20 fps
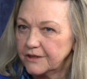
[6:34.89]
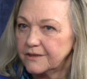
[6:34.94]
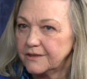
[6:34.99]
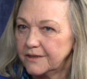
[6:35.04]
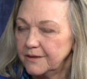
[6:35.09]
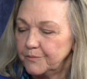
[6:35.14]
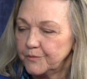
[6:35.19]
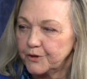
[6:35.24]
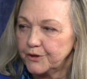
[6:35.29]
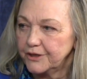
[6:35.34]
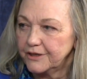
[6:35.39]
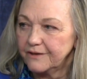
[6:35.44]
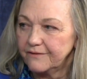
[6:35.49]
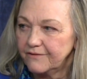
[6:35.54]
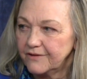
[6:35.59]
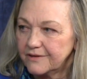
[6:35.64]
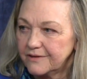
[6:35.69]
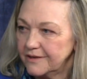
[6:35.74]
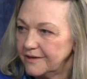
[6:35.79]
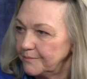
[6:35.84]
to get married in the
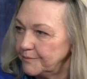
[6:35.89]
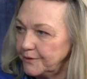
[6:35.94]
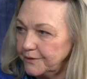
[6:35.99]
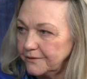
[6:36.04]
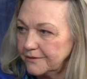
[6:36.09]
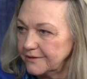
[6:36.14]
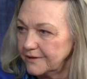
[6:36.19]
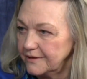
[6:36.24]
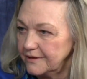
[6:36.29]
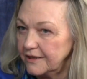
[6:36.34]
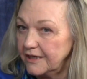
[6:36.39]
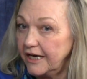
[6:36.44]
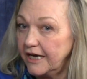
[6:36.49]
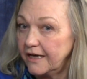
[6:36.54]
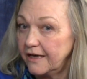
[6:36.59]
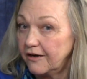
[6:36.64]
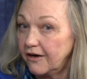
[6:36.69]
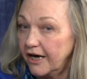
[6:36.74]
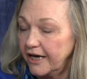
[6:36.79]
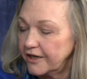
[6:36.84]
temple, yeah. and,
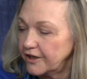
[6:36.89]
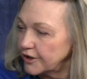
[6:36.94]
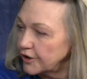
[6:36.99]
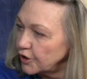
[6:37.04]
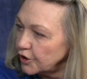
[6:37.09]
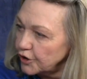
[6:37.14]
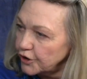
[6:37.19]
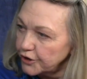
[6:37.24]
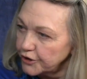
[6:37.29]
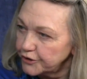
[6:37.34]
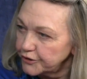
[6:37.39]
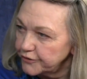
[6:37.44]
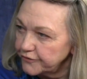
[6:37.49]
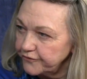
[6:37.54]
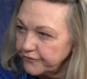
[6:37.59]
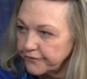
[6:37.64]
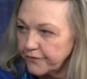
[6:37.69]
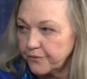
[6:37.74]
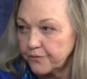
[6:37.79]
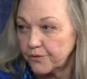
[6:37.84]
and I had learned
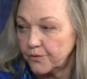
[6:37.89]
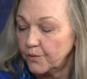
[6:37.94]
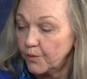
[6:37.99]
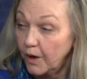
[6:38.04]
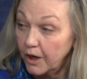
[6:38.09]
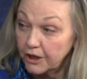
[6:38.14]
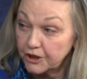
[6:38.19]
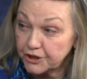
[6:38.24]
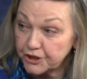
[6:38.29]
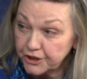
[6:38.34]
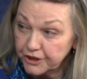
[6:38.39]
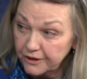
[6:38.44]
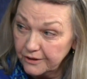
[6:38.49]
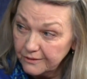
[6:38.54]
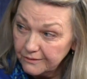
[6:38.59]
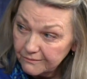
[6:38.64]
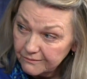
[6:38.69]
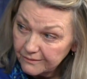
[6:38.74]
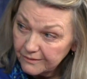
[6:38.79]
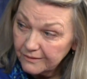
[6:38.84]
through watching
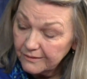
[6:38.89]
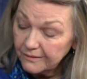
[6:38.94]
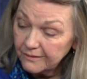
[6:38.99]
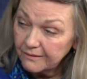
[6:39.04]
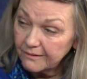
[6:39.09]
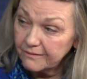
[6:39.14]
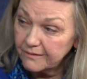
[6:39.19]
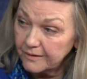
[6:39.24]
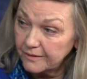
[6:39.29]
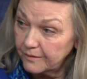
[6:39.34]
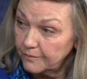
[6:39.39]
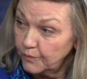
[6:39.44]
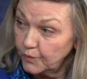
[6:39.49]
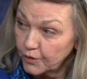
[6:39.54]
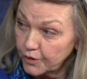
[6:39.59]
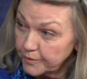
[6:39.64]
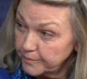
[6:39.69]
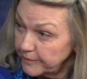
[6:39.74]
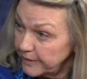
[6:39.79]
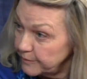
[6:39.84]
the
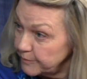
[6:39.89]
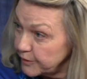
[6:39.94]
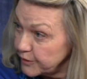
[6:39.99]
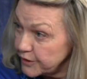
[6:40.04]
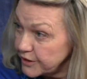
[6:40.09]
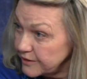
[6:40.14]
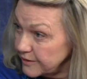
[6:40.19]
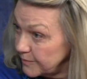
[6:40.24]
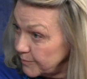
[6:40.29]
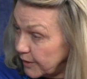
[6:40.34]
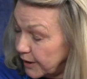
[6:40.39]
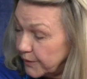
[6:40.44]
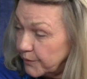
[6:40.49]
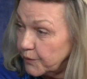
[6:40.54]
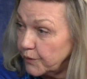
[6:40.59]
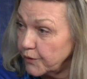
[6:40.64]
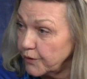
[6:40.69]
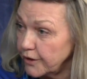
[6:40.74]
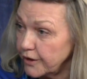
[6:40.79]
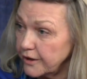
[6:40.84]
ward members in my
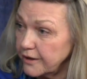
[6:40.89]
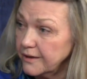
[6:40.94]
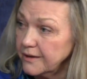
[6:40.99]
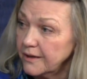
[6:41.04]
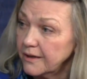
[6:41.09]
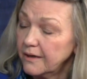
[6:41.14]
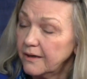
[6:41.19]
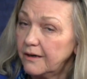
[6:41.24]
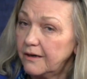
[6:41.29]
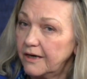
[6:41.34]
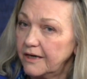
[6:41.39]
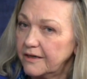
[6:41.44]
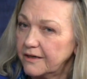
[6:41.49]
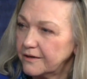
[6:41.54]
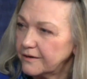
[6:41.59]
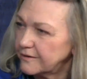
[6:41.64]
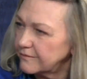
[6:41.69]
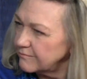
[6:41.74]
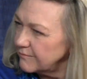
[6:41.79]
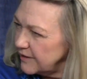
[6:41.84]
ward. I
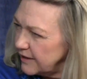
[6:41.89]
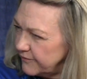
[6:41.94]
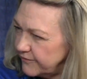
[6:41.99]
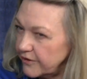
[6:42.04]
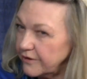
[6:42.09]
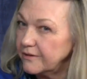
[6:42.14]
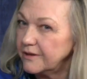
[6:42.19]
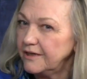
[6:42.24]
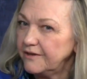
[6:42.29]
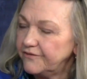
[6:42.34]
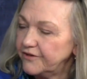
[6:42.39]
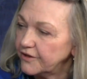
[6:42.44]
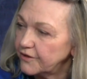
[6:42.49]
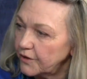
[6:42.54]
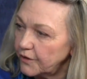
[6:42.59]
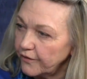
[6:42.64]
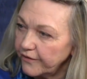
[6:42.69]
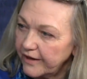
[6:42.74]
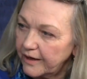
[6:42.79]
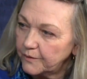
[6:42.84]
had even even
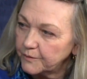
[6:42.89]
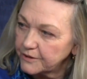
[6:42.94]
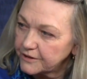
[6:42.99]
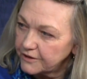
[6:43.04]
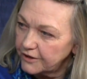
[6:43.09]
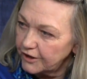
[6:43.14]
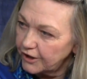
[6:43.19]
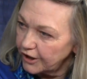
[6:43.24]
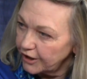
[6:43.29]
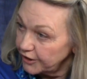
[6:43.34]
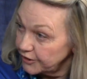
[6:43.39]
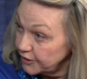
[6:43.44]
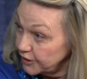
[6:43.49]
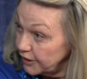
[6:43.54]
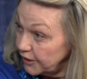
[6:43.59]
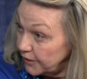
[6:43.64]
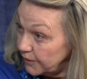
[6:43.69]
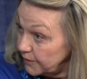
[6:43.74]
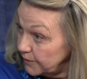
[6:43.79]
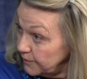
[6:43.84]
though that was a hard
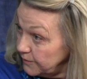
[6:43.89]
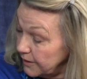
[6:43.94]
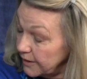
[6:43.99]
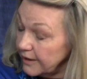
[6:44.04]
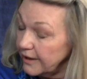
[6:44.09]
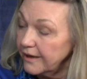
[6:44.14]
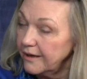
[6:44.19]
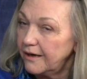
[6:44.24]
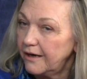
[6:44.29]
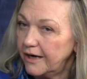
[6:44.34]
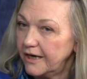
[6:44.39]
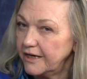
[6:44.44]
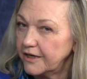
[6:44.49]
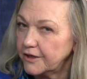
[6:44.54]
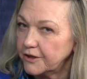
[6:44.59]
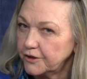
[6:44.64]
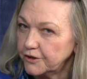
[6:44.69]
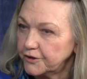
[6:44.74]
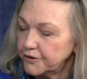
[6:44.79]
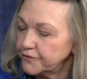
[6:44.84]
go, yeah. I had
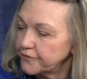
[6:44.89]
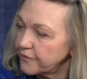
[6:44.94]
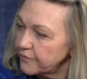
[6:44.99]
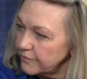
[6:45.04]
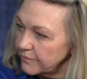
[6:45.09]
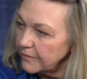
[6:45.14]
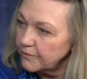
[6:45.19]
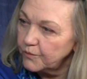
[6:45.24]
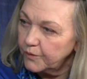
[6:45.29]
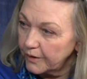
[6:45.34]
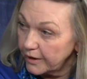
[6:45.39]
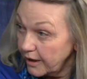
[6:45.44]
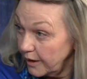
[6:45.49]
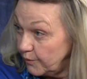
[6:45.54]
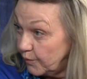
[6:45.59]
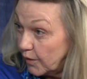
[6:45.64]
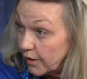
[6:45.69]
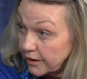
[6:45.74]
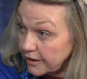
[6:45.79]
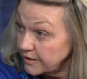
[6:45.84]
learned what I
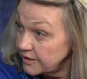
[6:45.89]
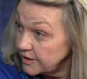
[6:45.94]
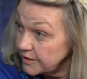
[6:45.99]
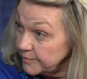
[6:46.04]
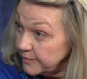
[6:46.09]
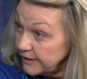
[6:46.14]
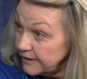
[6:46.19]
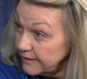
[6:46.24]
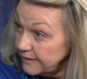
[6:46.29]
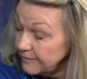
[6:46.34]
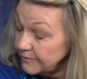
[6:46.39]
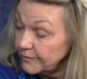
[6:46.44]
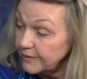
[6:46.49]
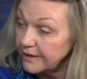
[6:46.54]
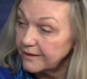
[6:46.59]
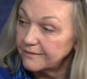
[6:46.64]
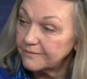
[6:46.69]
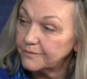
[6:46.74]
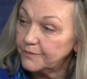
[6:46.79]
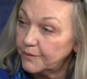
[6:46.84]
wanted to be, what
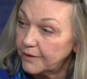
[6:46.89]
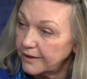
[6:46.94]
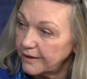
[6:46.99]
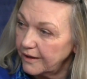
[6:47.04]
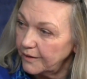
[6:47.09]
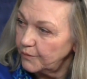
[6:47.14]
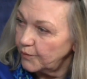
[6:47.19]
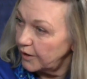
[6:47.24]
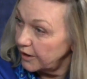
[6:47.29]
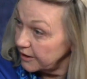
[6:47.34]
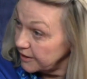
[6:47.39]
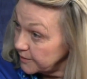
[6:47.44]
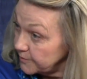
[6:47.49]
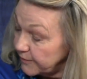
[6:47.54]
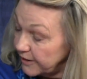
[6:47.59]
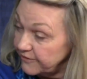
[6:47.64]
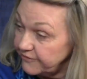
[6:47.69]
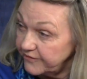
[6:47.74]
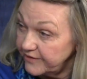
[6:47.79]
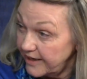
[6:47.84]
yeah. what I wanted
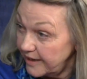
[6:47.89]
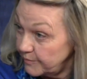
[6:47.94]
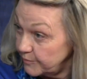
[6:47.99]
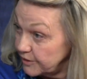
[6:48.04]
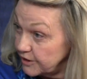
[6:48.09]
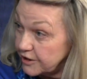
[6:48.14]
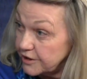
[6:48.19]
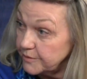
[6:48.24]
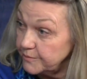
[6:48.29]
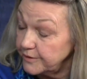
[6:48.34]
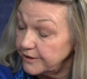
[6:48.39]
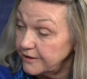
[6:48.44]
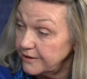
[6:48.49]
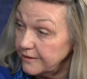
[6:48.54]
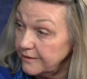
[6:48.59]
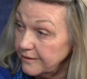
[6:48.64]
my family to be,